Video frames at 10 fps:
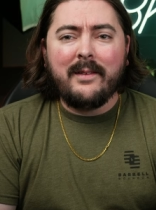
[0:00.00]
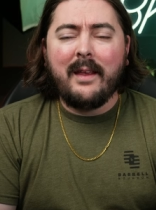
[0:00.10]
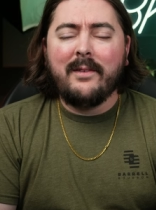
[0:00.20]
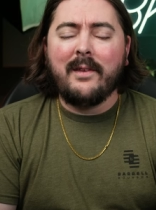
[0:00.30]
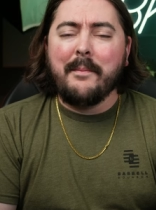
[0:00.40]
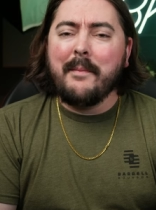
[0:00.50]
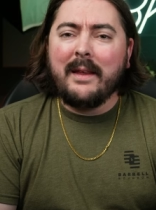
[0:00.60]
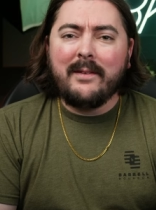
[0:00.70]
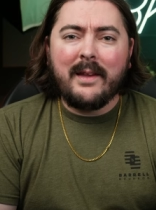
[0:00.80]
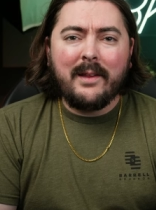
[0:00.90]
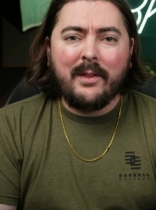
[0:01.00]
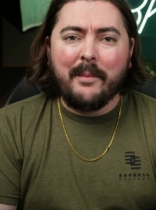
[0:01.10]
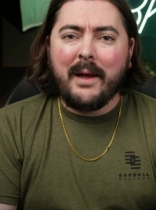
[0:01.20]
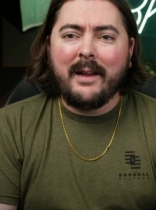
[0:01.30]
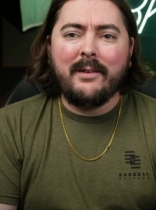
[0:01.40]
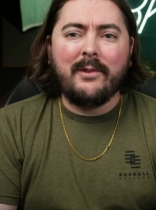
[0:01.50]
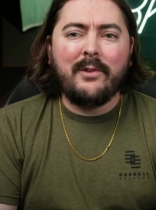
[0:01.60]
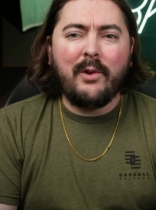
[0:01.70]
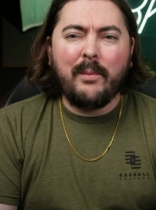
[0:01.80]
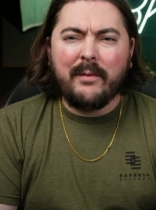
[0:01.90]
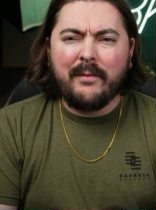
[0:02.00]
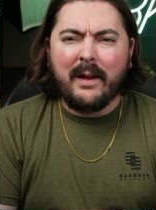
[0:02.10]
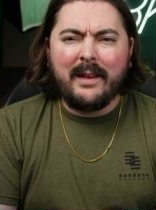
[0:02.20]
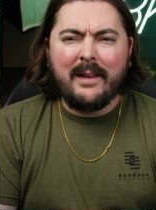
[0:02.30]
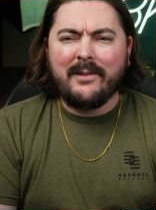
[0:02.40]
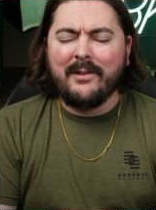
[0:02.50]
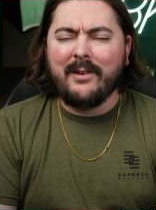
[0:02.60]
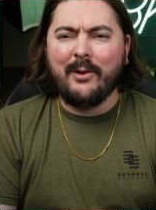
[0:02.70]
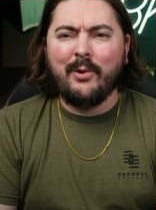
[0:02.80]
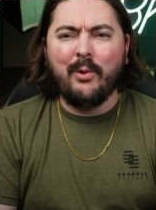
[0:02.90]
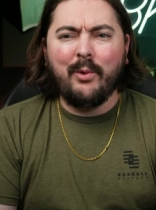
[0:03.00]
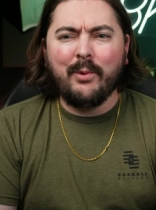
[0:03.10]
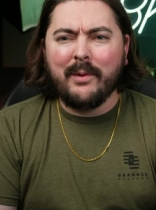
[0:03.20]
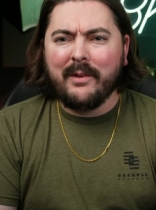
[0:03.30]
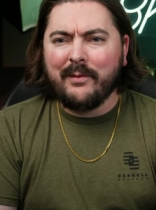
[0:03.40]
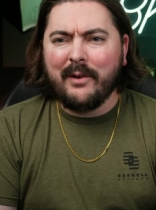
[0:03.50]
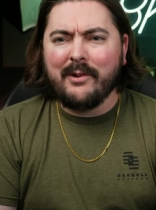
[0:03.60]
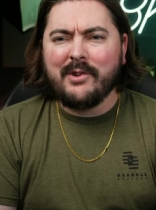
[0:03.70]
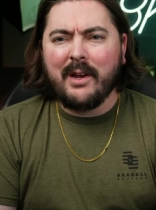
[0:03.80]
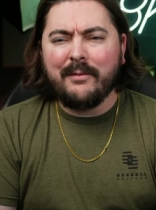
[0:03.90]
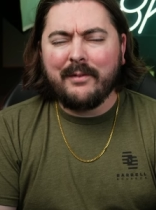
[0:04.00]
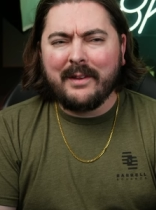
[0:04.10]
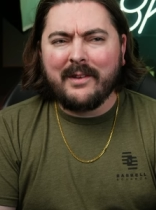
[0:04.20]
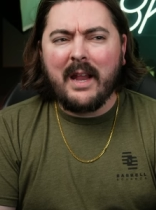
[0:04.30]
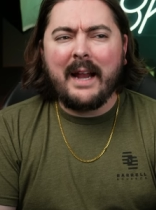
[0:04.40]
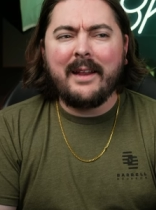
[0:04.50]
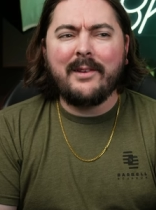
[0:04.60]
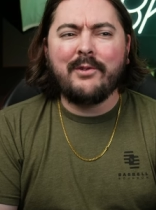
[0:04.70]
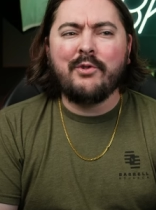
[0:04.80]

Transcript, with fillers: tastes amazing. The bottle is super funky. It's just a cool release for your shelf. It's not as